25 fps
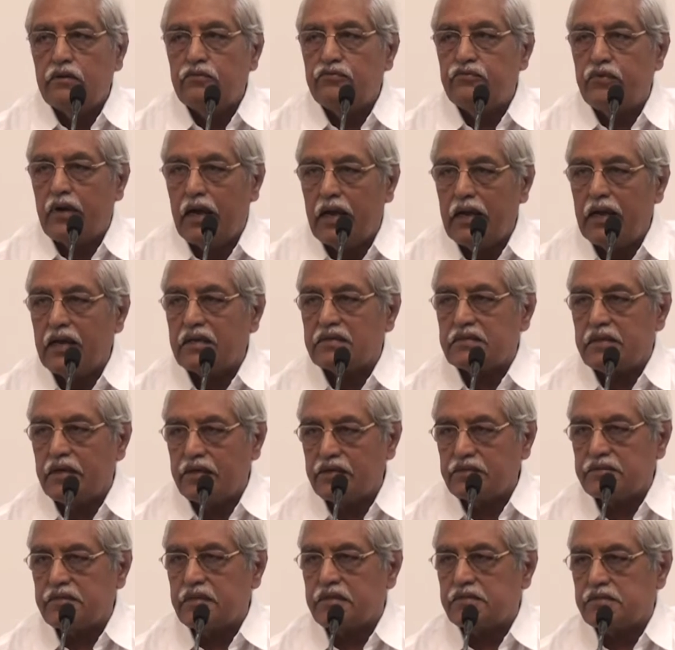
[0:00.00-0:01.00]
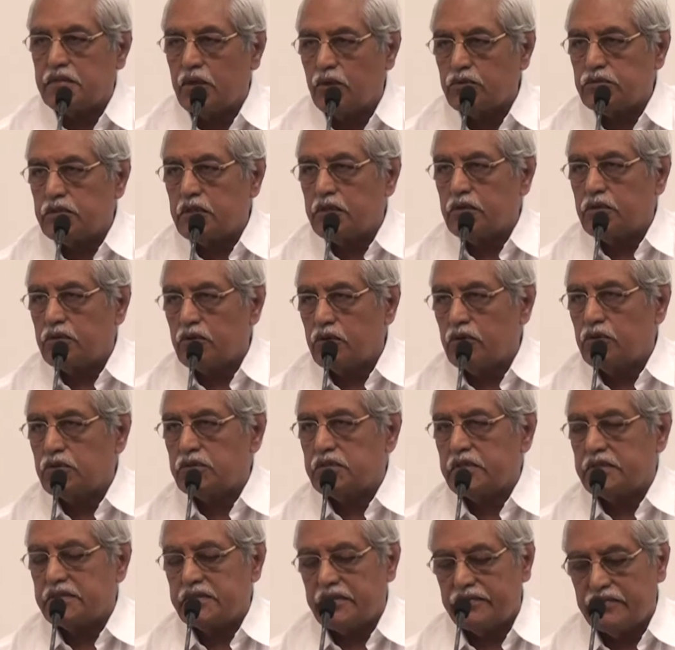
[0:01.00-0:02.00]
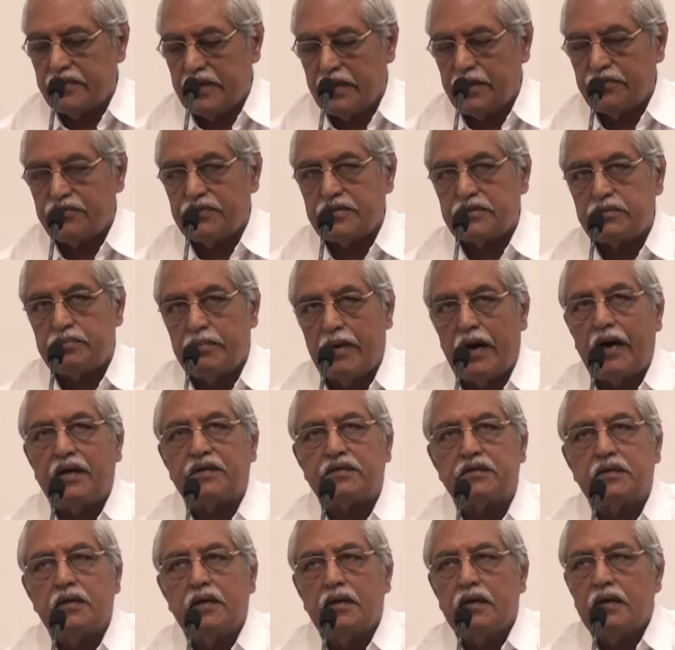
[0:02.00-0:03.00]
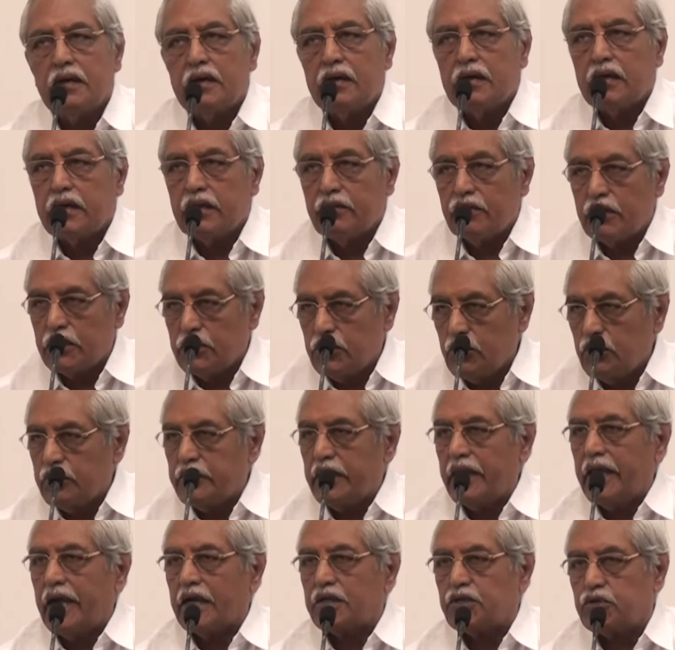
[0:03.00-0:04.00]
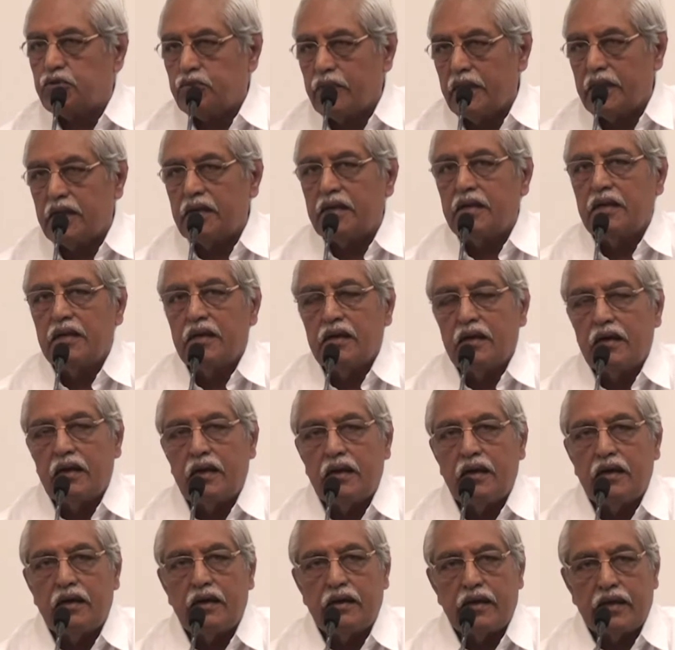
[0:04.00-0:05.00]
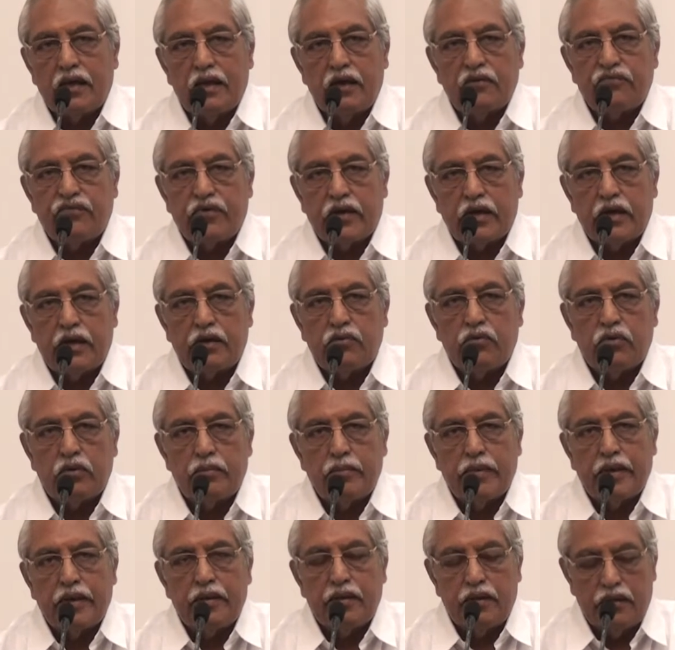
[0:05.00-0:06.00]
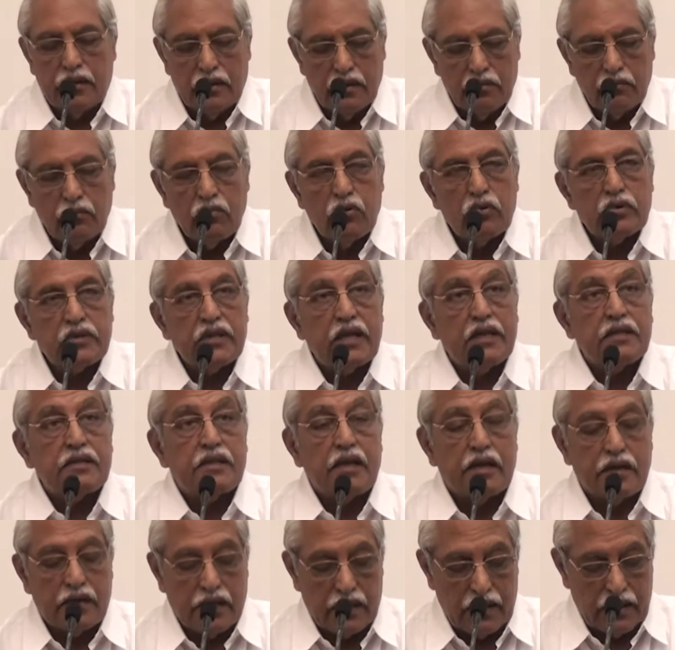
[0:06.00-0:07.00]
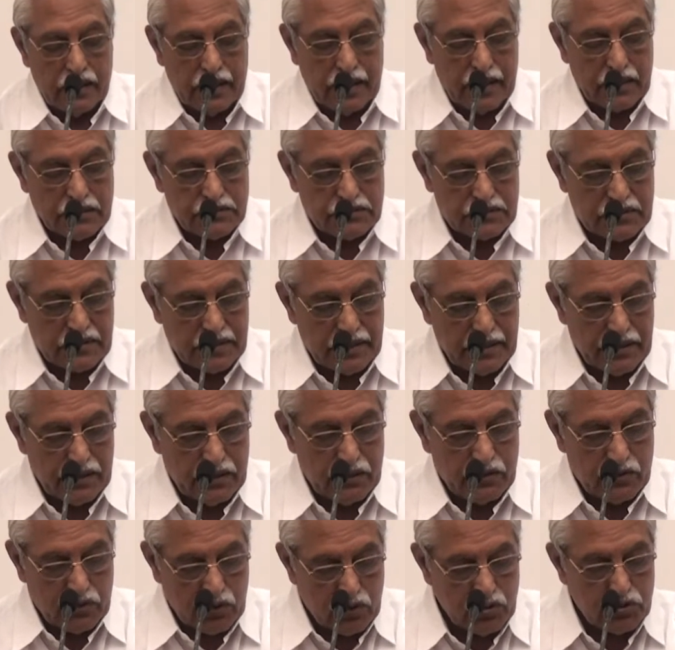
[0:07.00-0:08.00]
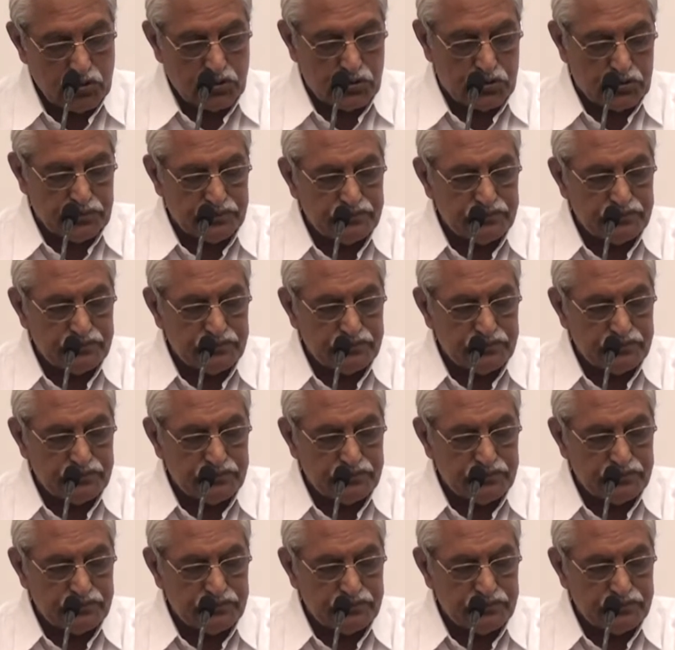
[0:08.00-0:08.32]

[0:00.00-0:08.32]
5,36,000 crores as of 31st March. Even though the actual real figure would be more than 13 lakhs crores.